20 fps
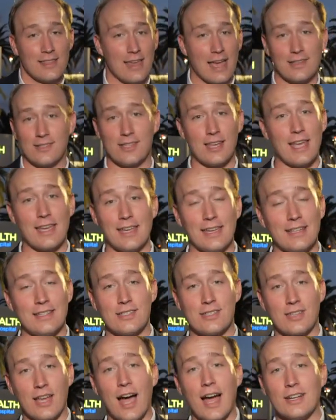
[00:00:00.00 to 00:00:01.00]
They say
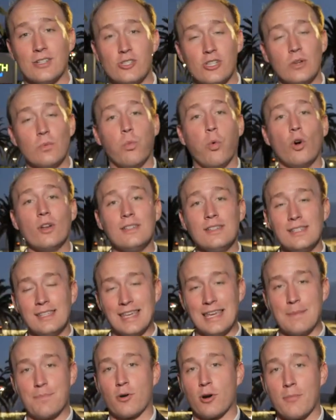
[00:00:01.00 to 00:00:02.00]
inside she wouldn't
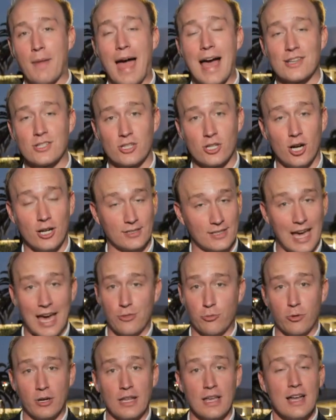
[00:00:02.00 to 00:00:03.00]
keep her mask on.
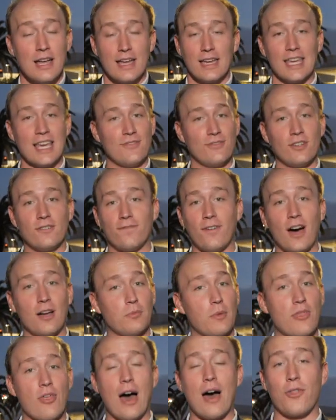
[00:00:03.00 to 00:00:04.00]
Catherine even fought
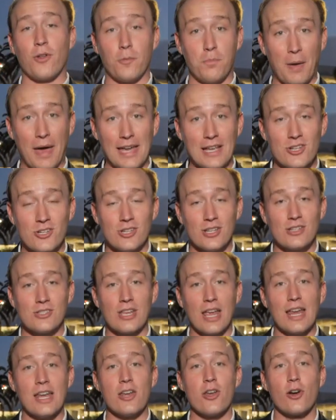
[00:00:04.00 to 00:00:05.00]
with other patients
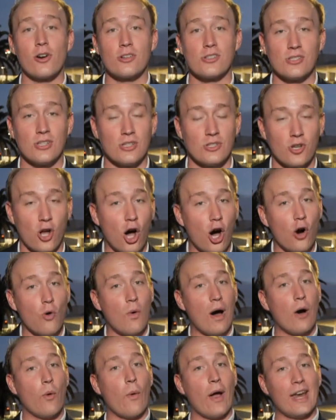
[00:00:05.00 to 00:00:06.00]
and nurses, all
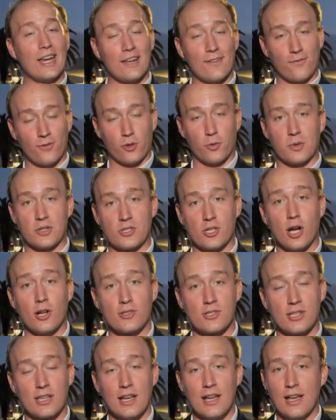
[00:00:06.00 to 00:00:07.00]
while waiting for the
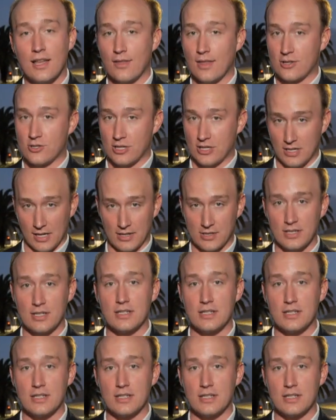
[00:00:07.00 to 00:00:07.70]
results that she does